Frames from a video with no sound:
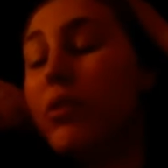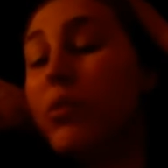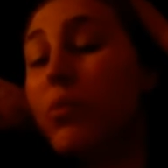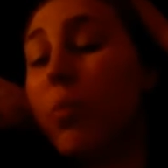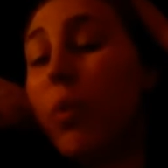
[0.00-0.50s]
I
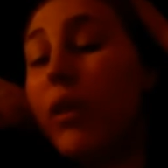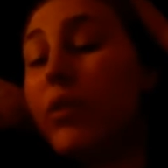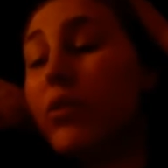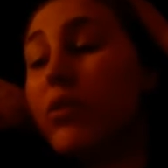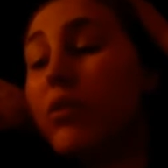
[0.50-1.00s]
was
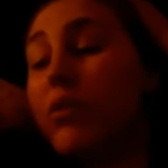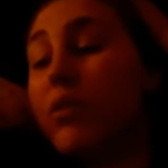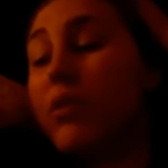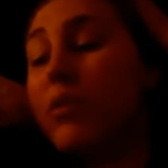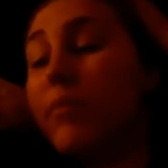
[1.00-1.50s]

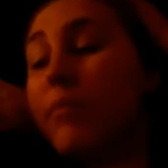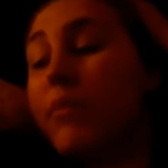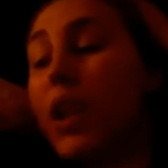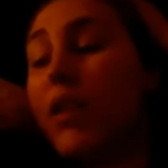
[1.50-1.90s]
watching some